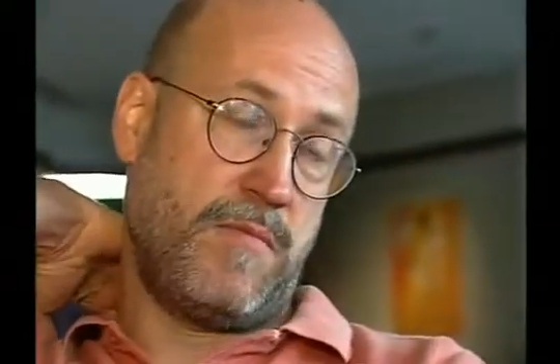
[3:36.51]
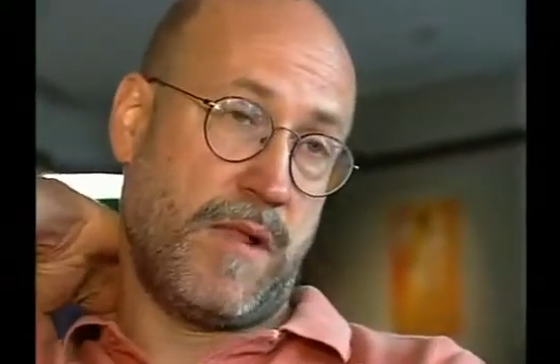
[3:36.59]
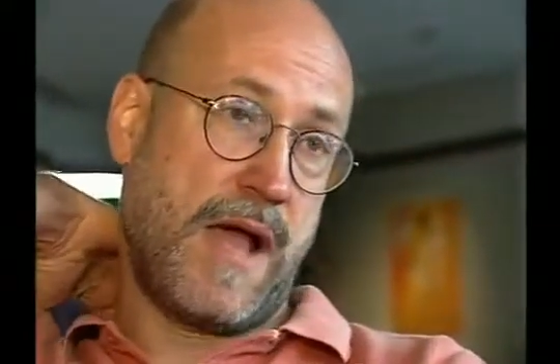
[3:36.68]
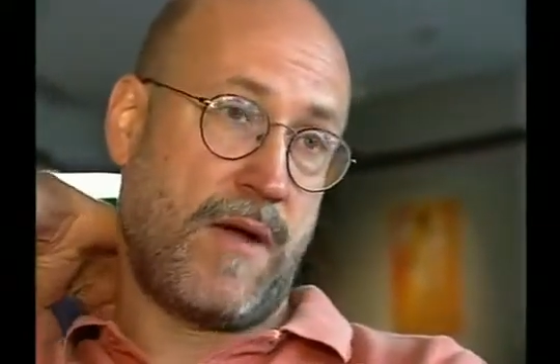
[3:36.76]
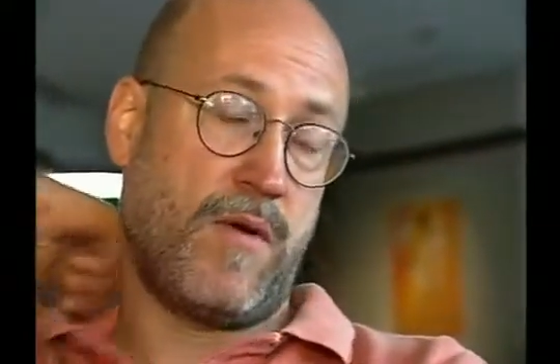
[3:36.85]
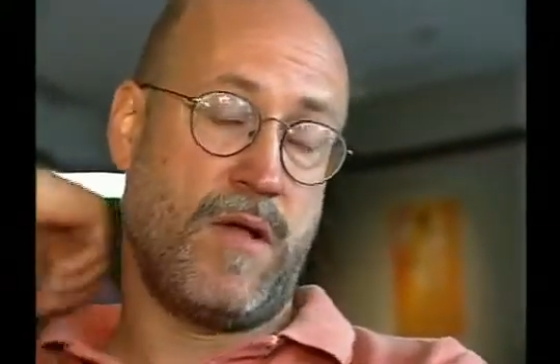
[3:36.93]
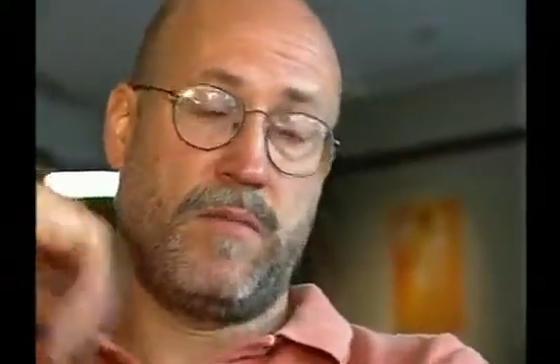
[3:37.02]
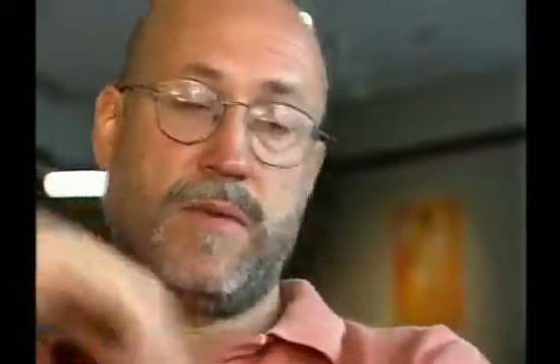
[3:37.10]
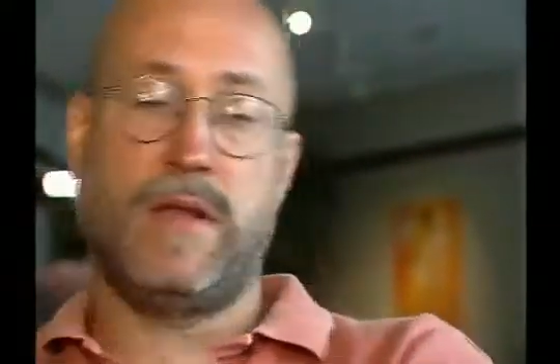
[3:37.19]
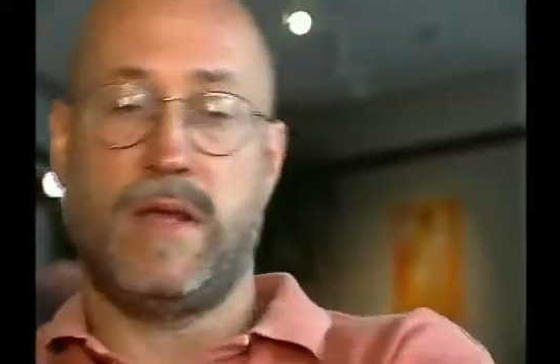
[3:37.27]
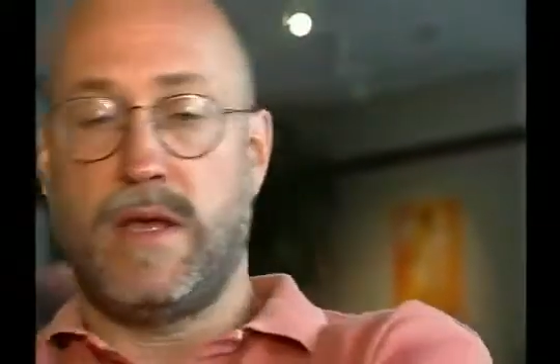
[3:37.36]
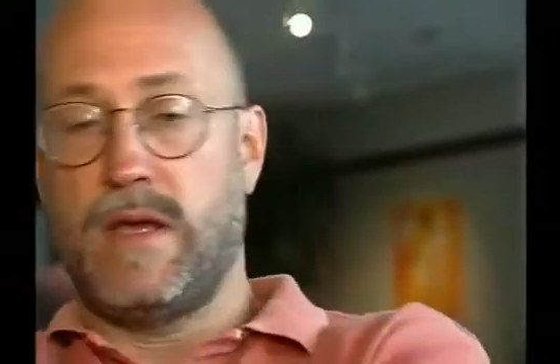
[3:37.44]
Blackwell and
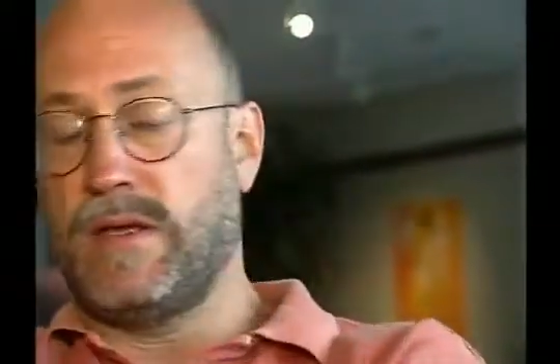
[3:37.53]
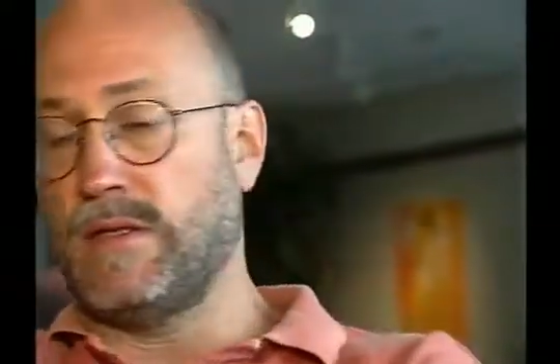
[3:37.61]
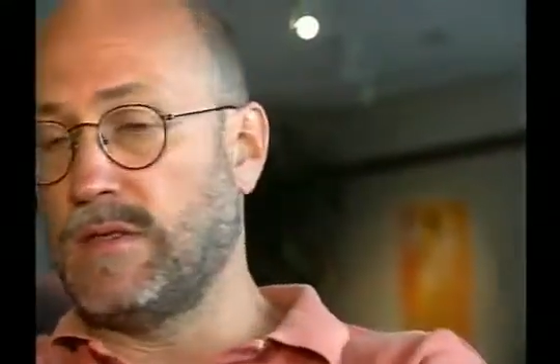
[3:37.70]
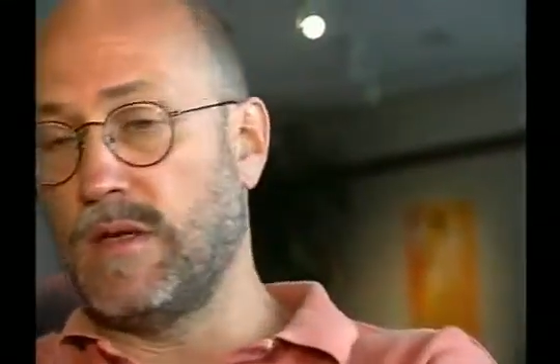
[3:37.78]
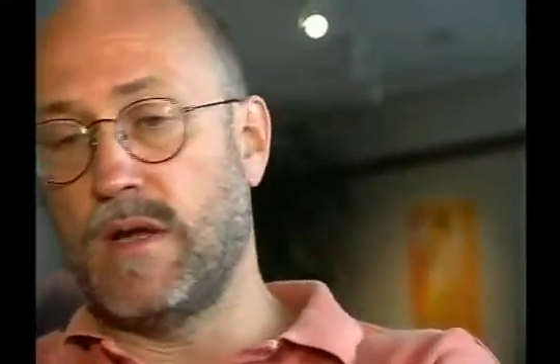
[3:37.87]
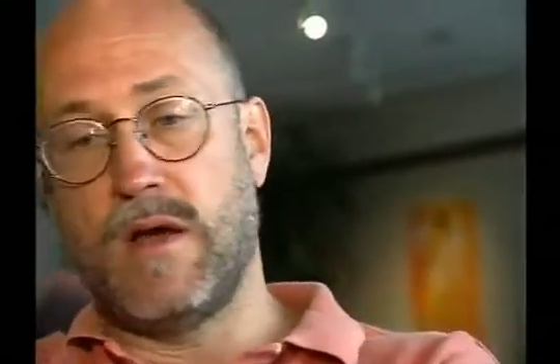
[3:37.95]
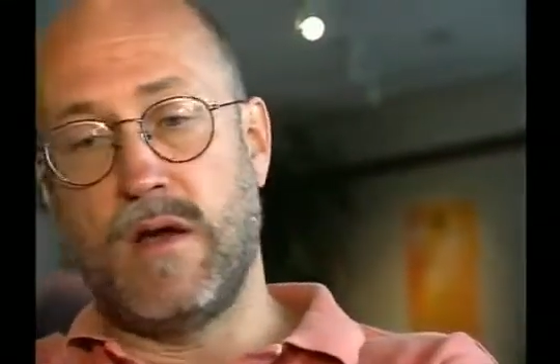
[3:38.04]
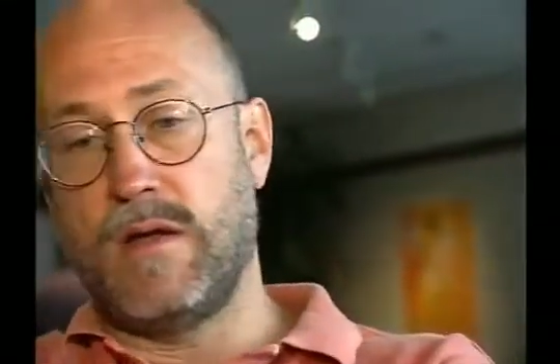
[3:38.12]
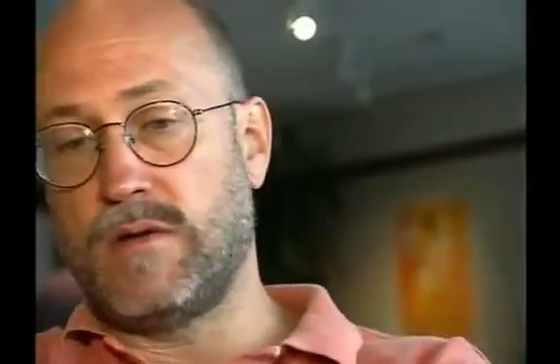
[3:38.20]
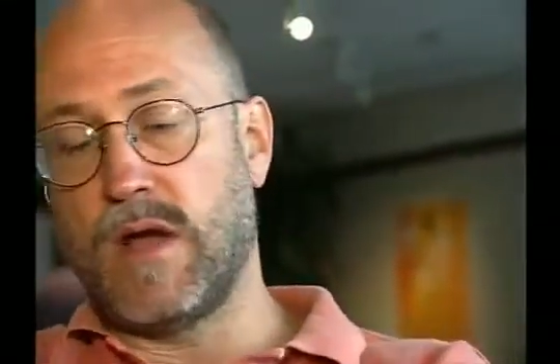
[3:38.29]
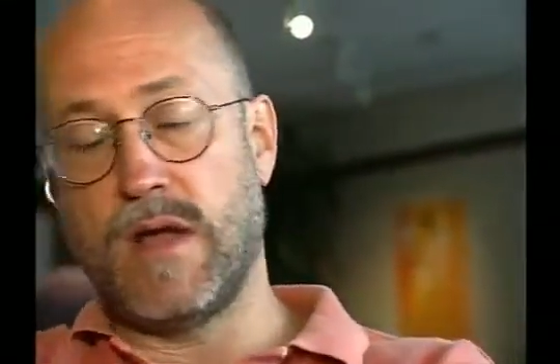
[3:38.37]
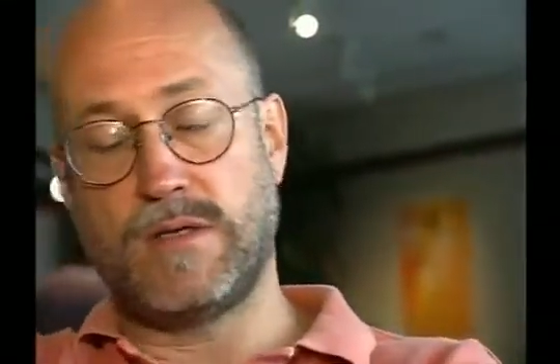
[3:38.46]
Billy Higgins, you know,
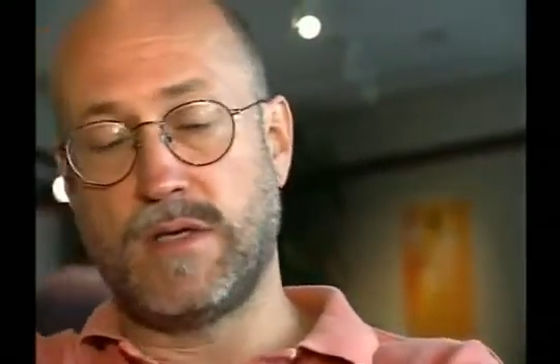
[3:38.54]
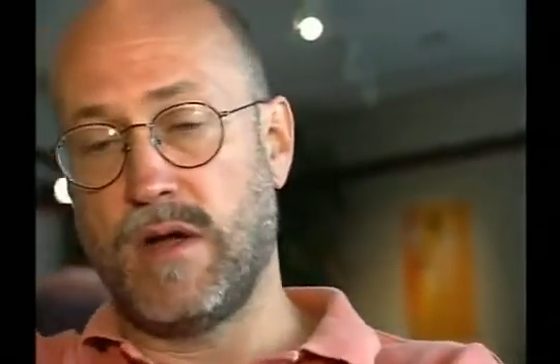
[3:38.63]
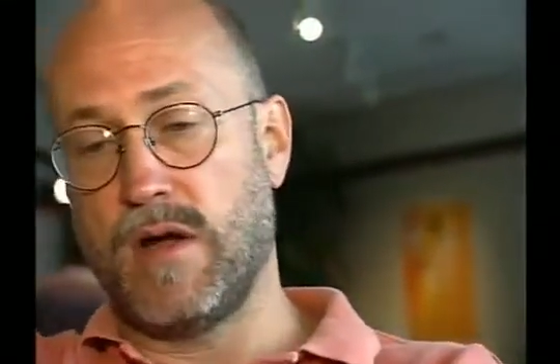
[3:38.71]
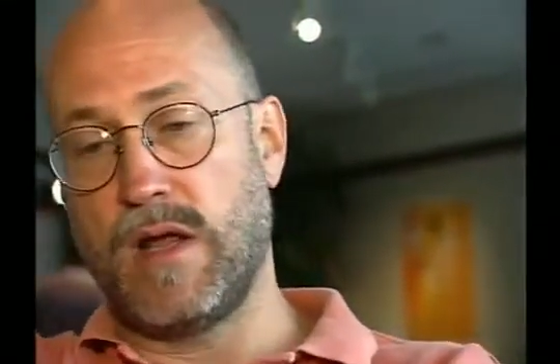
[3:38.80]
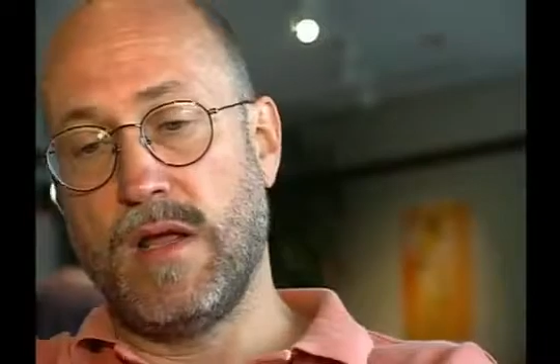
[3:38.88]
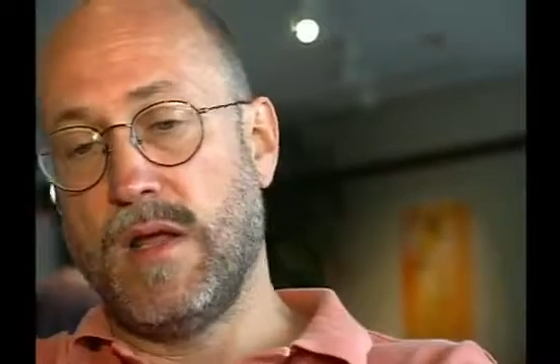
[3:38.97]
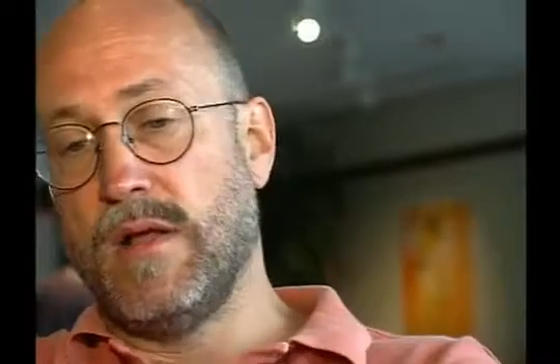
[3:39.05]
and Don Cherry,